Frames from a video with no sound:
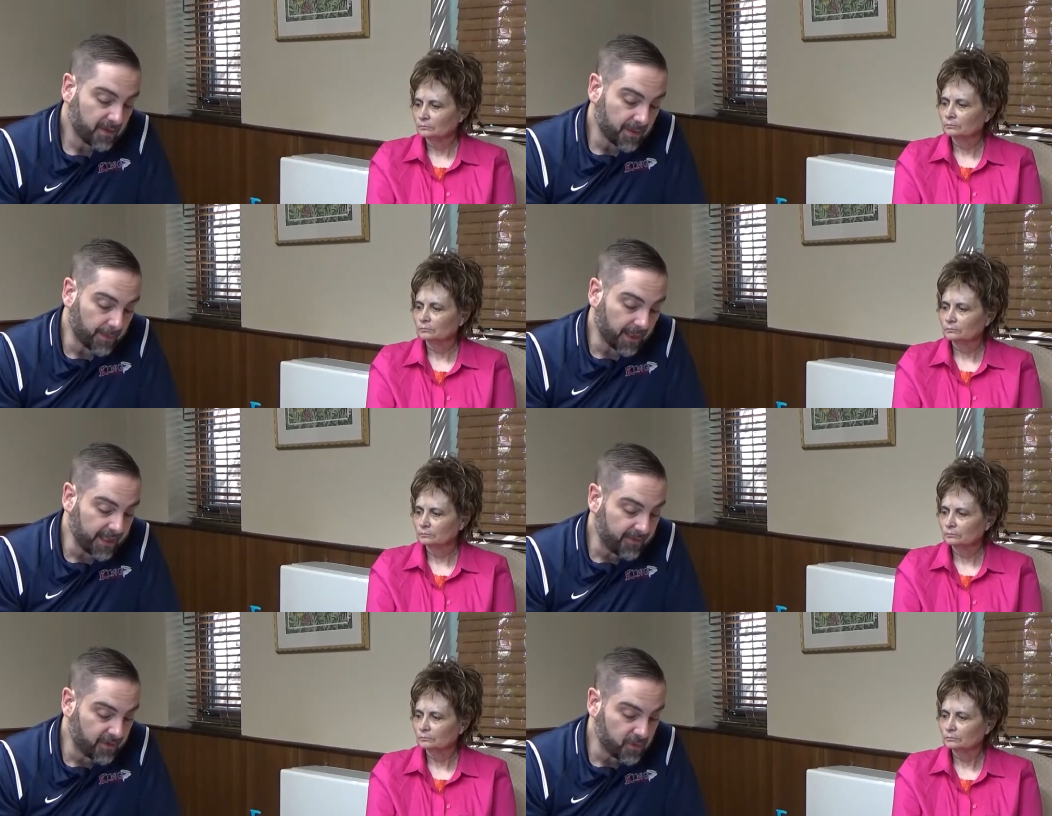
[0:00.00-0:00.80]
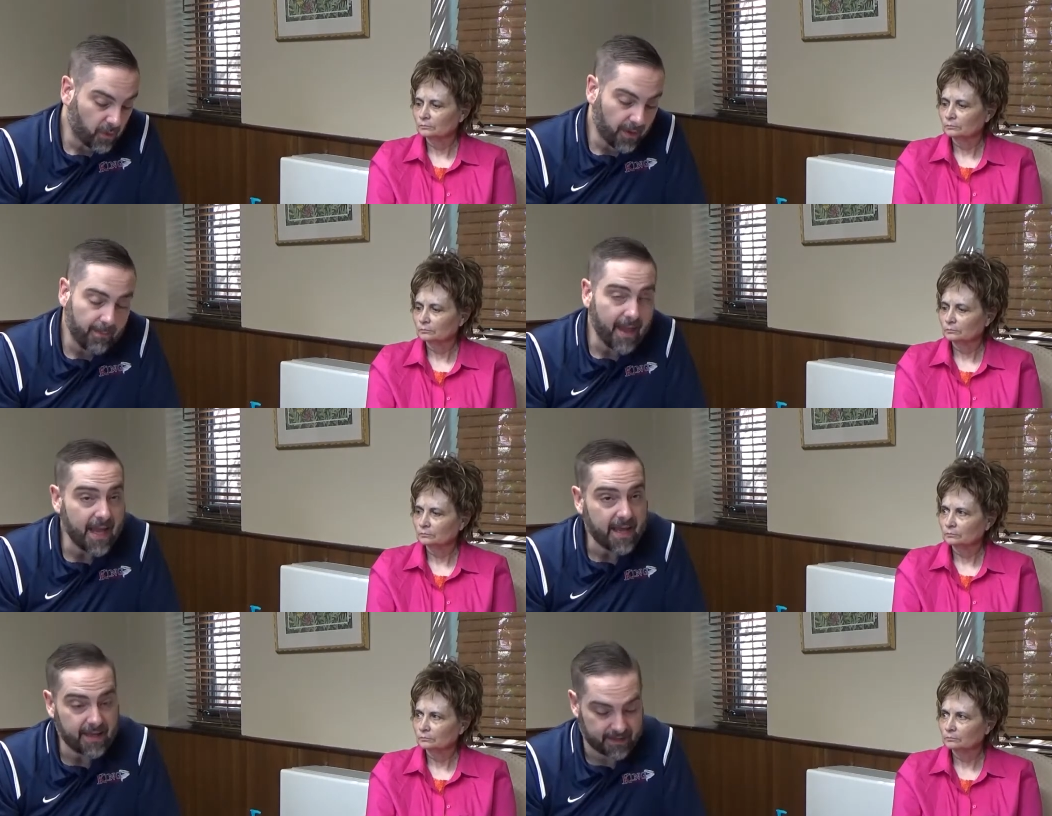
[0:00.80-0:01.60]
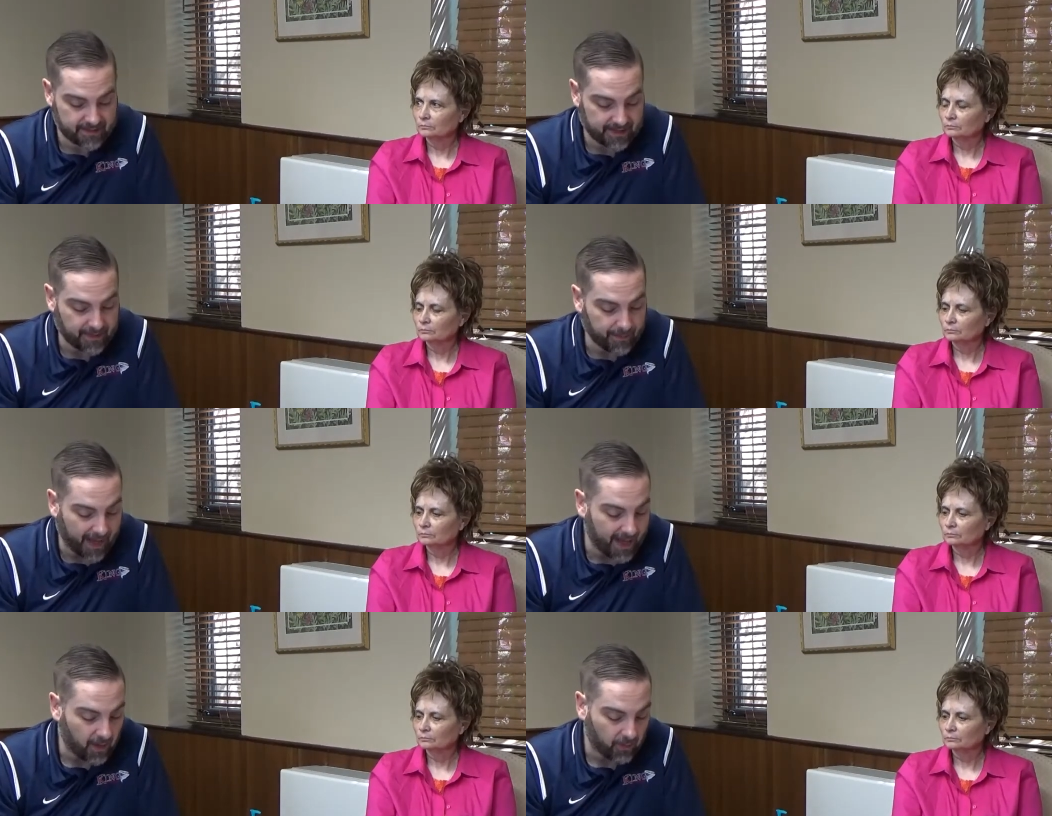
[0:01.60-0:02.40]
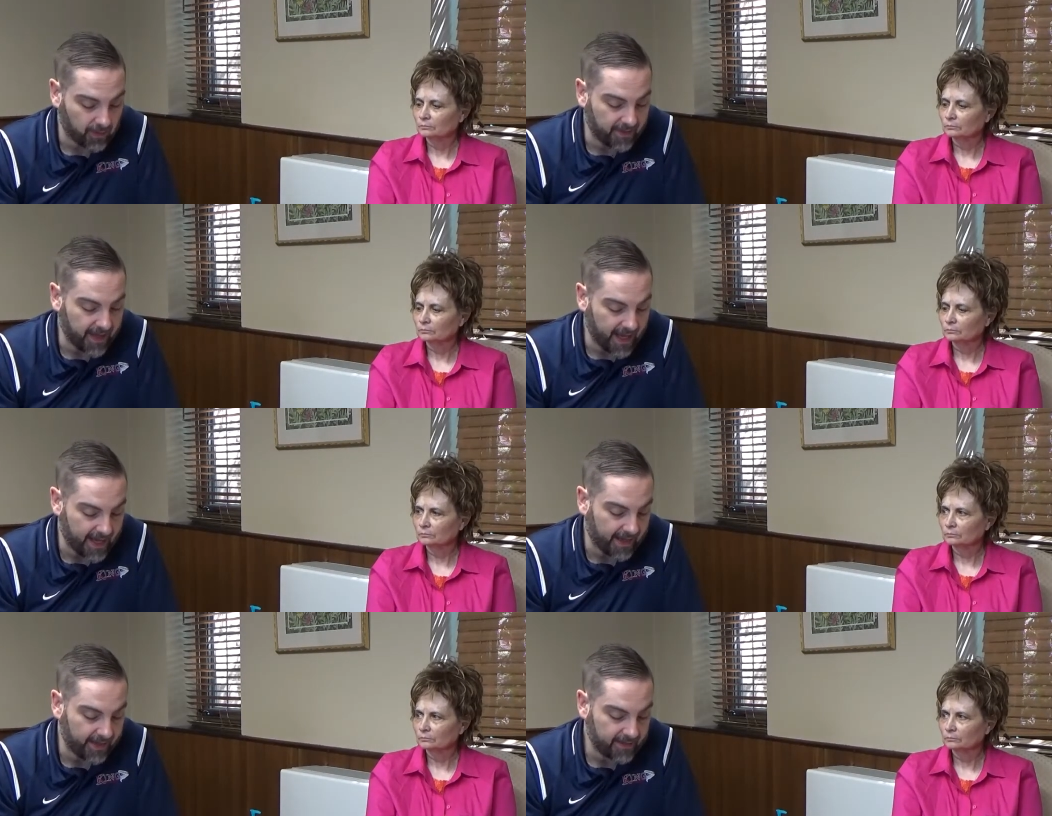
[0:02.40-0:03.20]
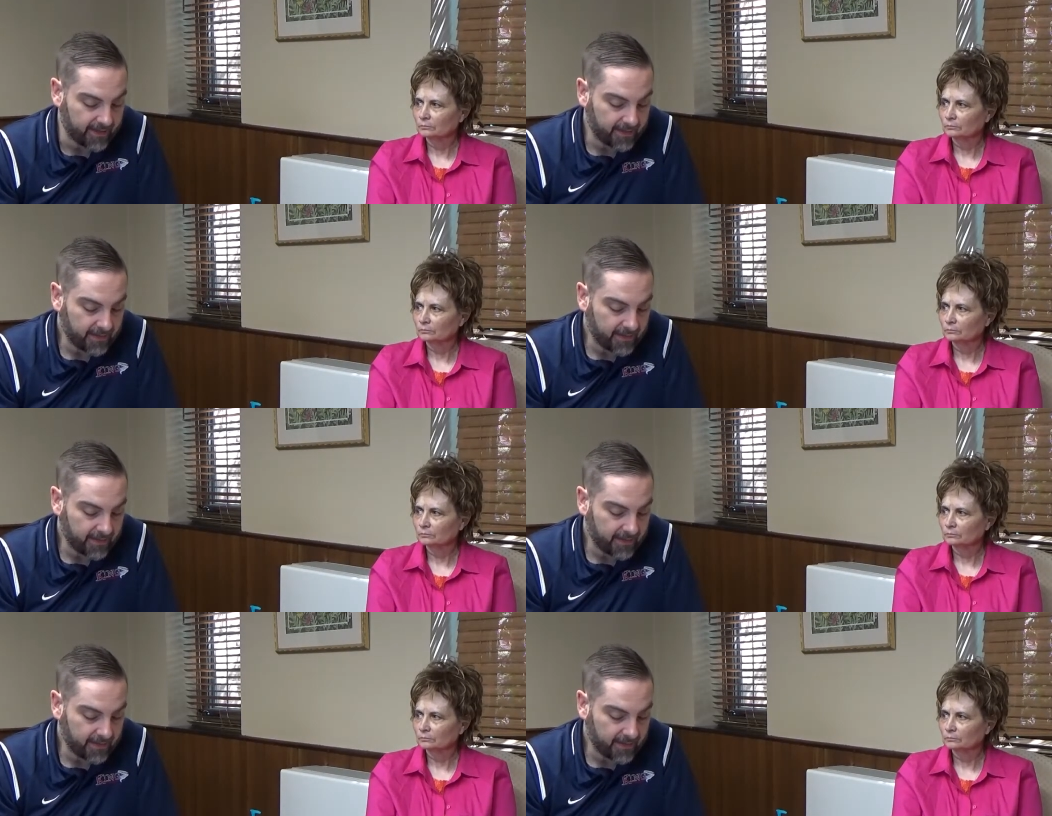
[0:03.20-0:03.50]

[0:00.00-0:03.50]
Speaker 1: The believers were amazed at the power they had